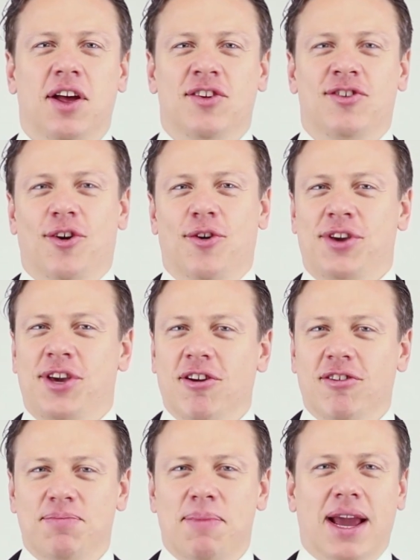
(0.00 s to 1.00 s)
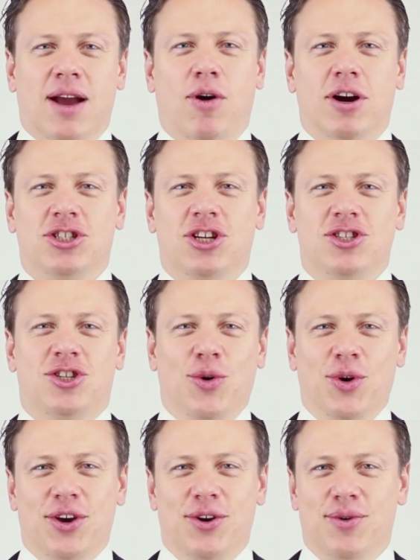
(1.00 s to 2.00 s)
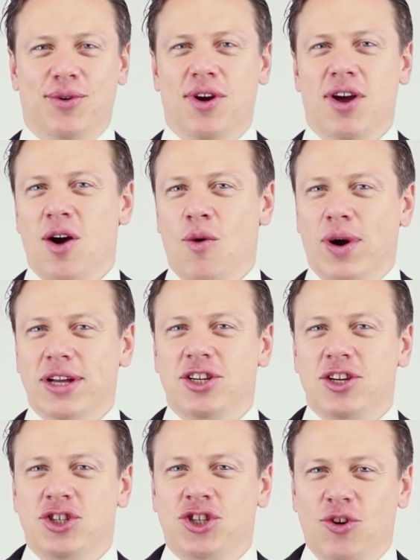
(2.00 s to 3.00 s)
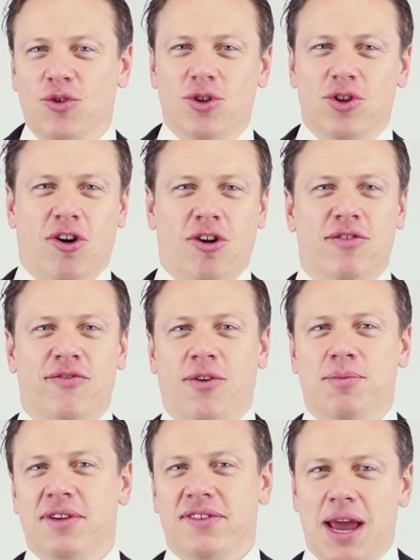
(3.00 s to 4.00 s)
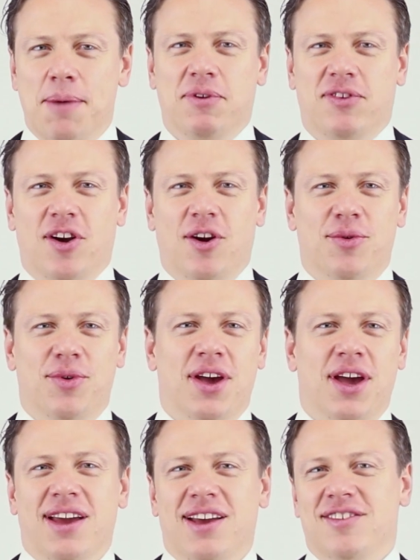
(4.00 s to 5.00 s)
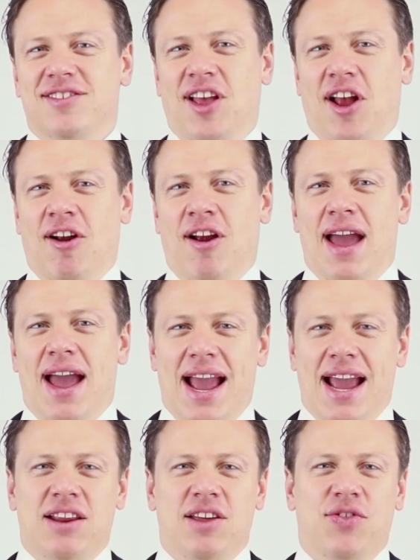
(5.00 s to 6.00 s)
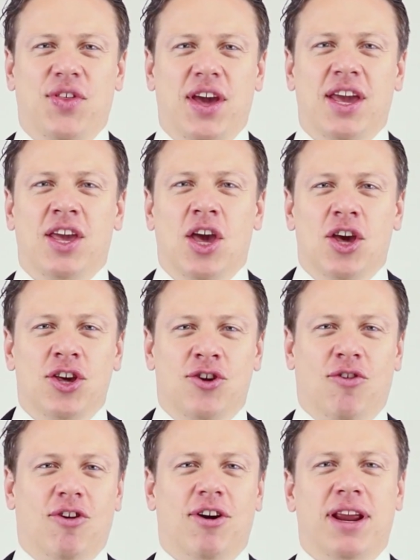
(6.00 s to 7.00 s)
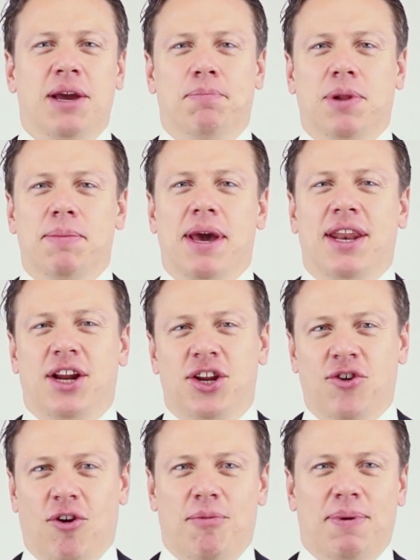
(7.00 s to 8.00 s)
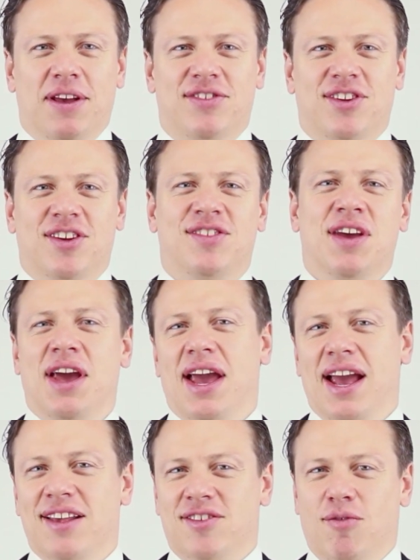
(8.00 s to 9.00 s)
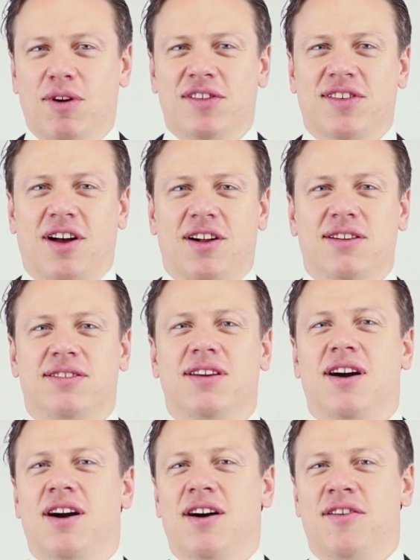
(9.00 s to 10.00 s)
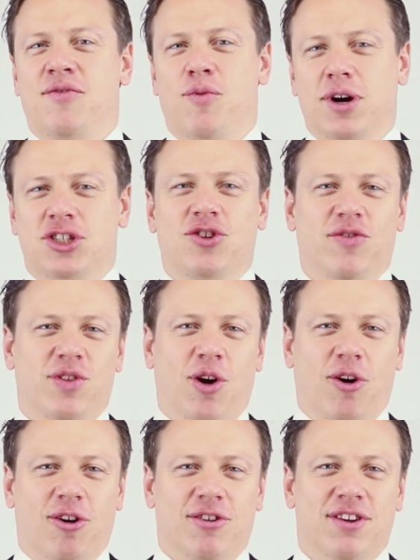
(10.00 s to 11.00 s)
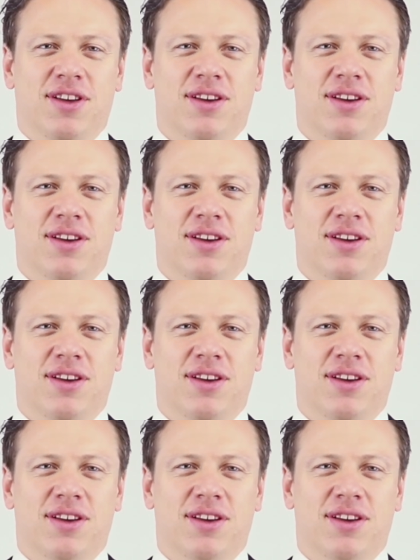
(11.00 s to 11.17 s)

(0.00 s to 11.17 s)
So here's my question to you. What did you learn from this episode? Is there anything you're going to implement in your business as a result of what you've learned?